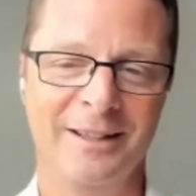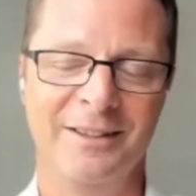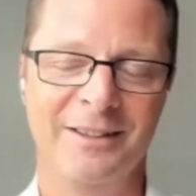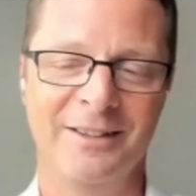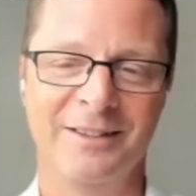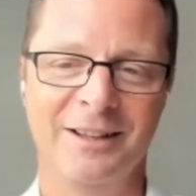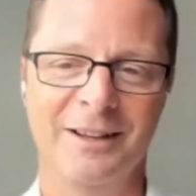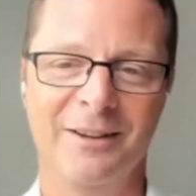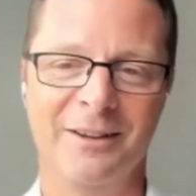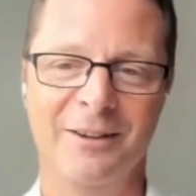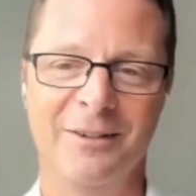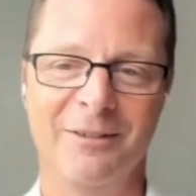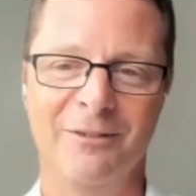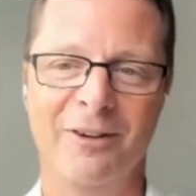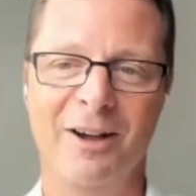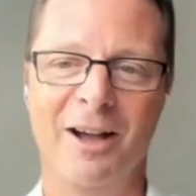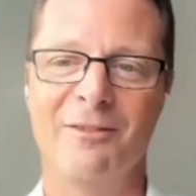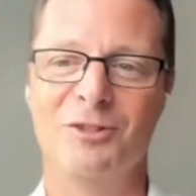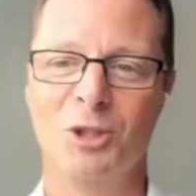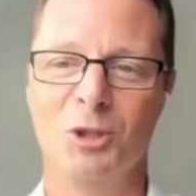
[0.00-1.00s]
this
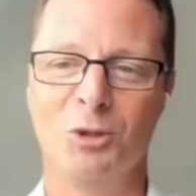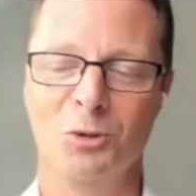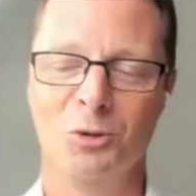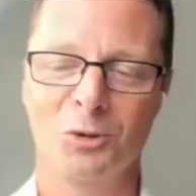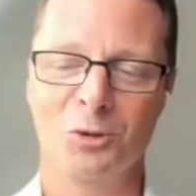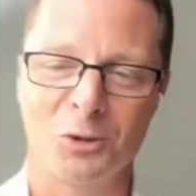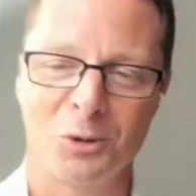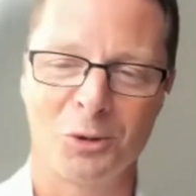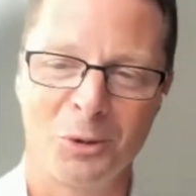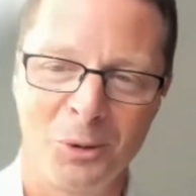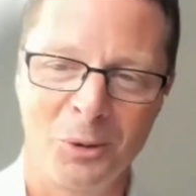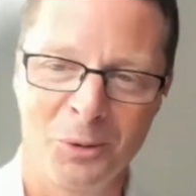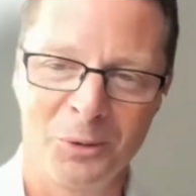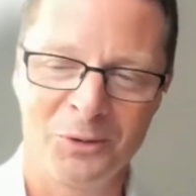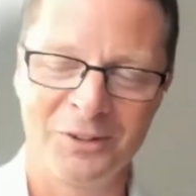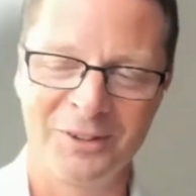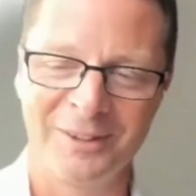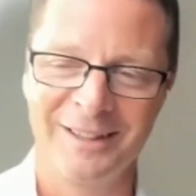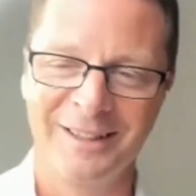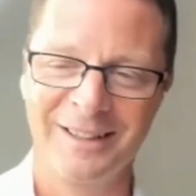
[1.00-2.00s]
5G neutral
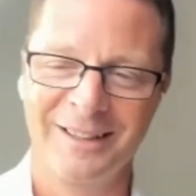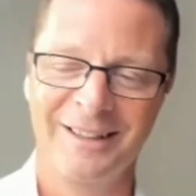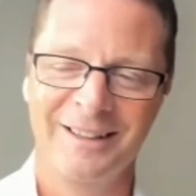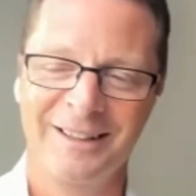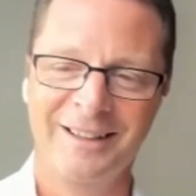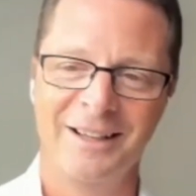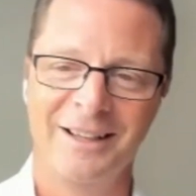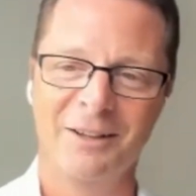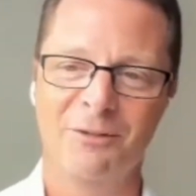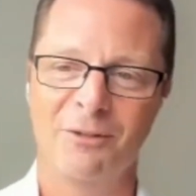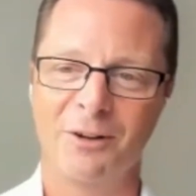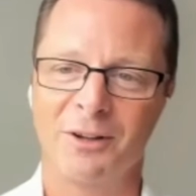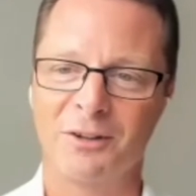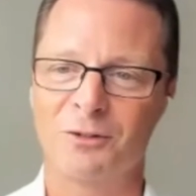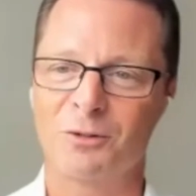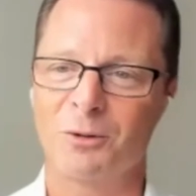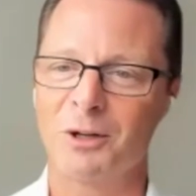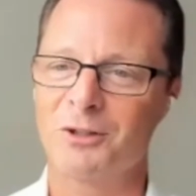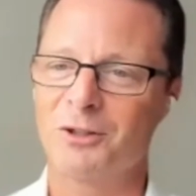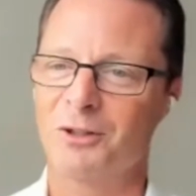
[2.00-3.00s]
host
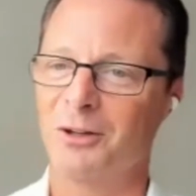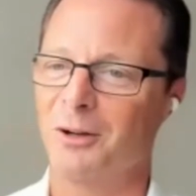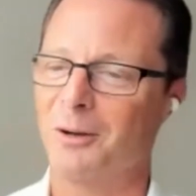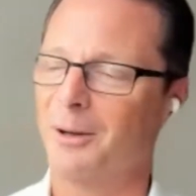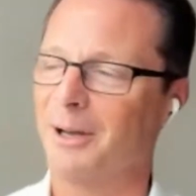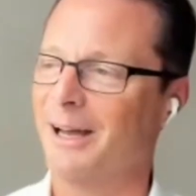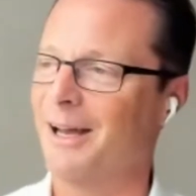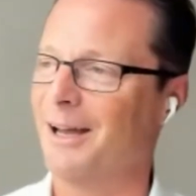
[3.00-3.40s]
infrastructure.